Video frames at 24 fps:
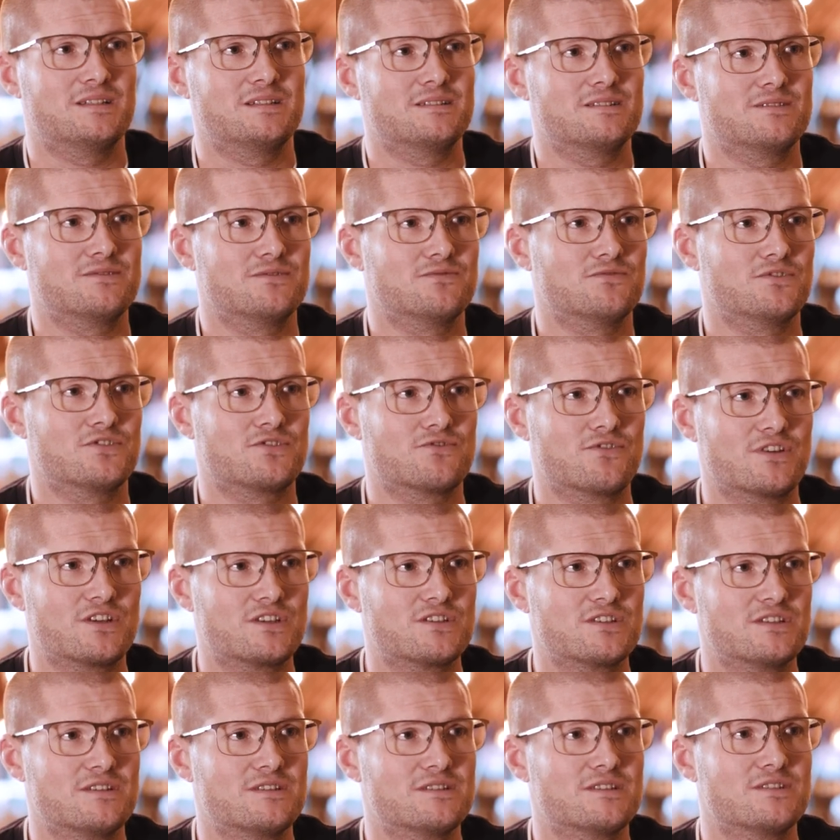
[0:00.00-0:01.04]
and
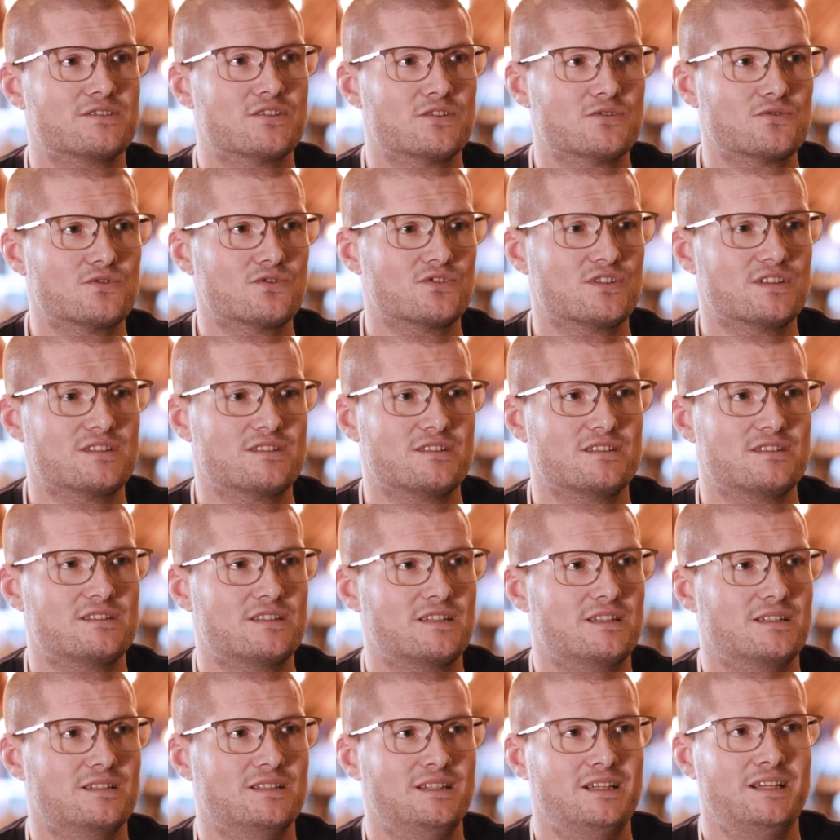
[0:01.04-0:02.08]
restrictions and social
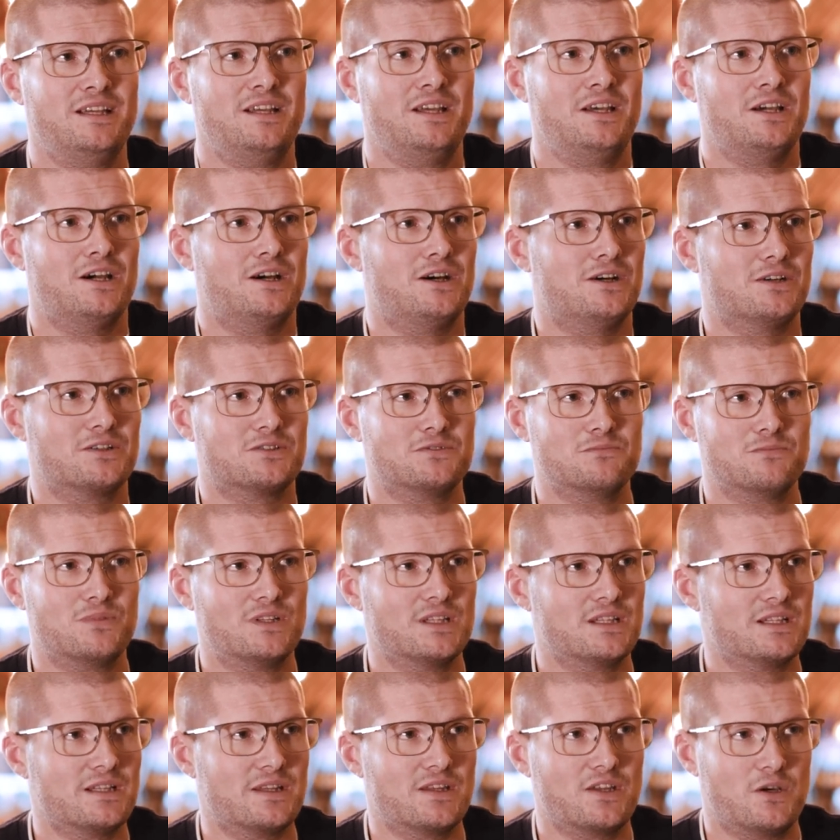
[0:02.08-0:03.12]
distancing are
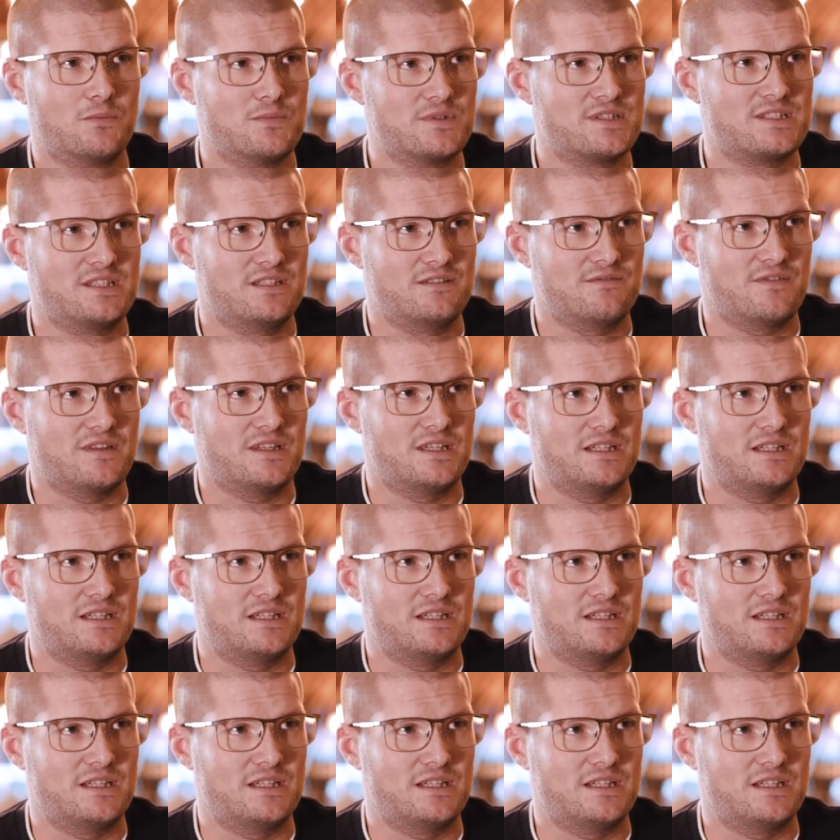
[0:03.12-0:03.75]
completely the opposite of